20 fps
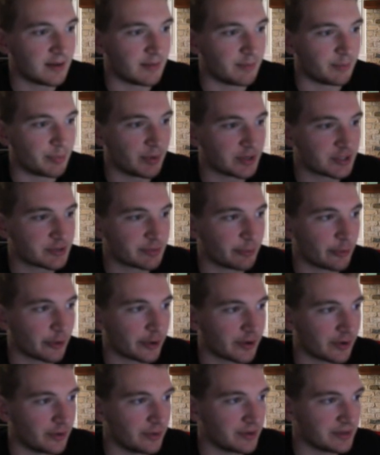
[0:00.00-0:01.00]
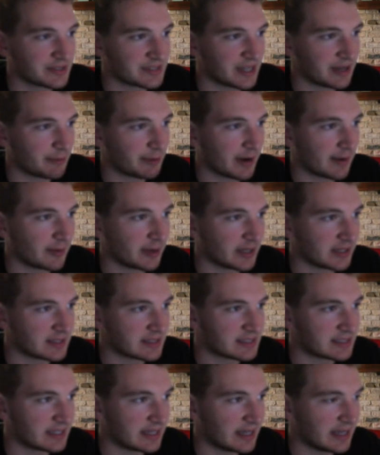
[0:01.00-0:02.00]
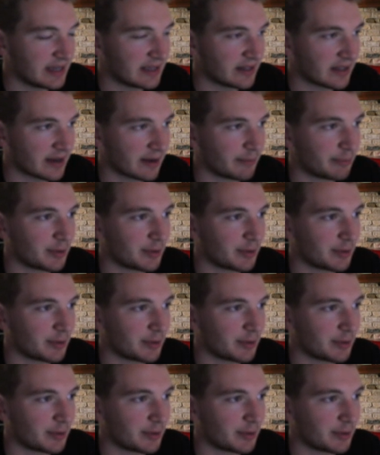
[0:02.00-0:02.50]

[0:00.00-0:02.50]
a bunch more golds that you probably didn't see, like a